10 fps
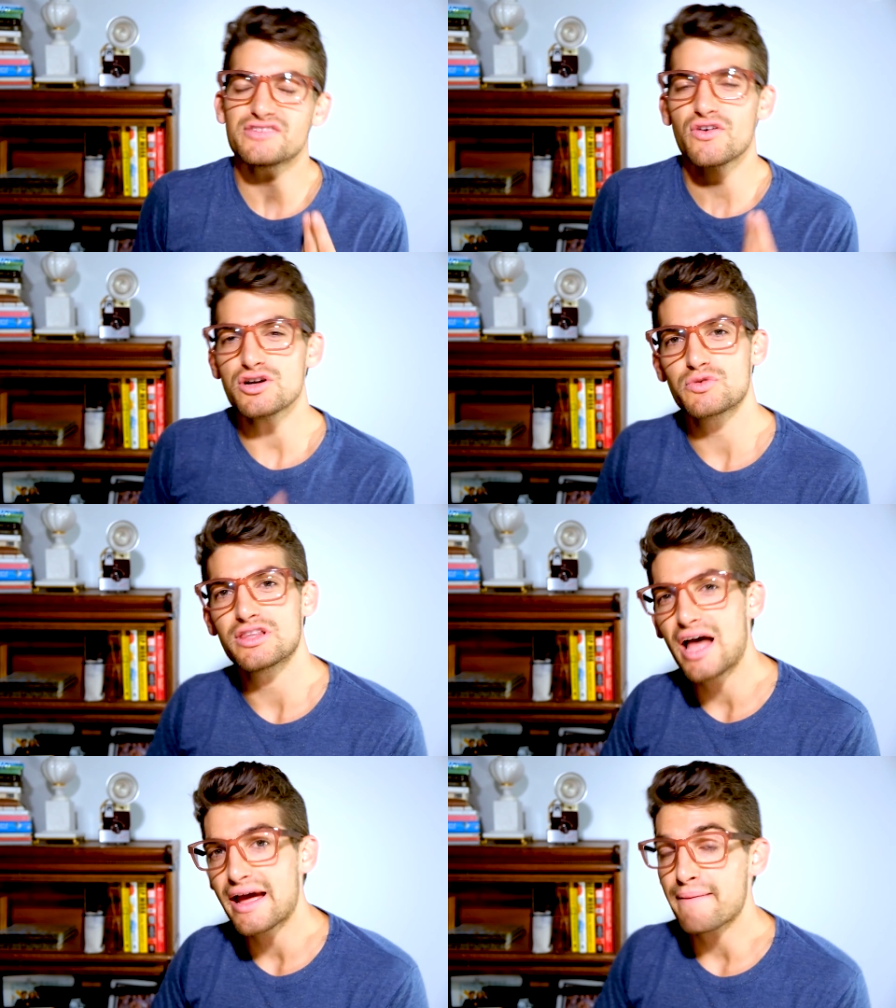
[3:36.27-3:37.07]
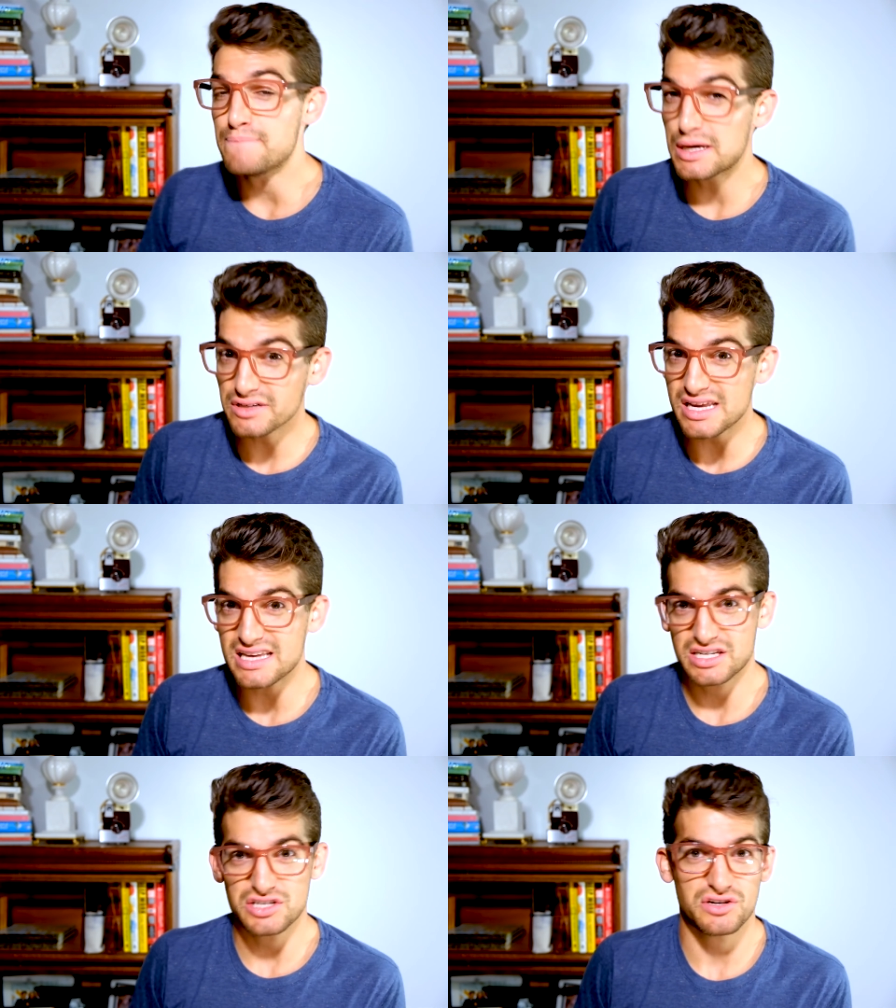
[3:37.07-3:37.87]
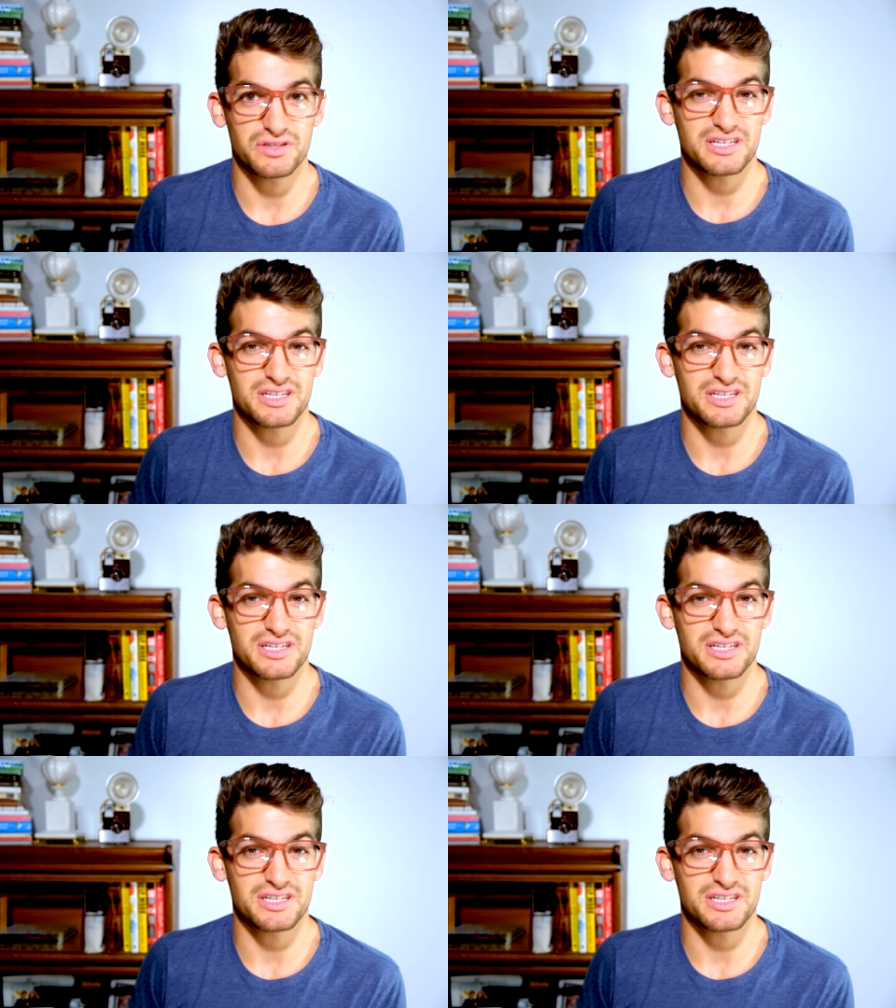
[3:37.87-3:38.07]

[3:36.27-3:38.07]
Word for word: as far as reliability is concerned,